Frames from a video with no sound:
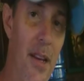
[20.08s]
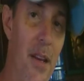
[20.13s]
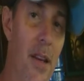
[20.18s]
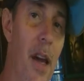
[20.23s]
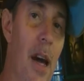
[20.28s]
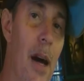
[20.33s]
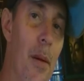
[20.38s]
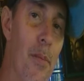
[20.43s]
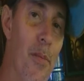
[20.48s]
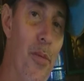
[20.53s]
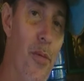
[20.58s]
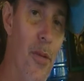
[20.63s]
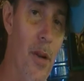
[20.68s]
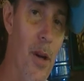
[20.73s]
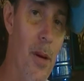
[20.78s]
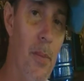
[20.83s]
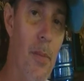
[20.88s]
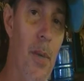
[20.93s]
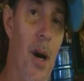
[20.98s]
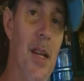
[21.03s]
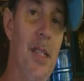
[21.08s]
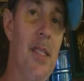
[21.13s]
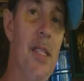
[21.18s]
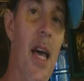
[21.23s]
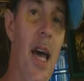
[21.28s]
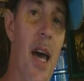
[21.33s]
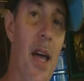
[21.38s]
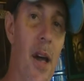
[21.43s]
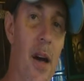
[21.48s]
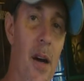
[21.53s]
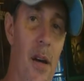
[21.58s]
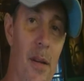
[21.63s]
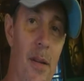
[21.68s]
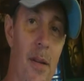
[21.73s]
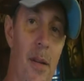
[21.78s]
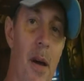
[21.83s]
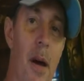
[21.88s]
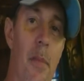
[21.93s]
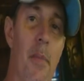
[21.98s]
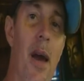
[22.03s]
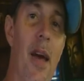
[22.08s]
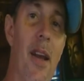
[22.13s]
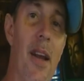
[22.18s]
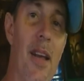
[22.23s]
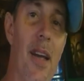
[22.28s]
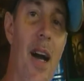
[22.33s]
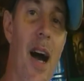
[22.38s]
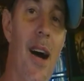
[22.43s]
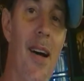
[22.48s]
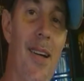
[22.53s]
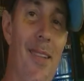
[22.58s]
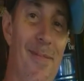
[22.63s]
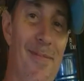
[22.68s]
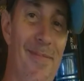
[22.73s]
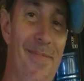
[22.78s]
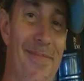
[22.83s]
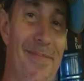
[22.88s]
Dana Knapp from Dana Montana, Knapp. America.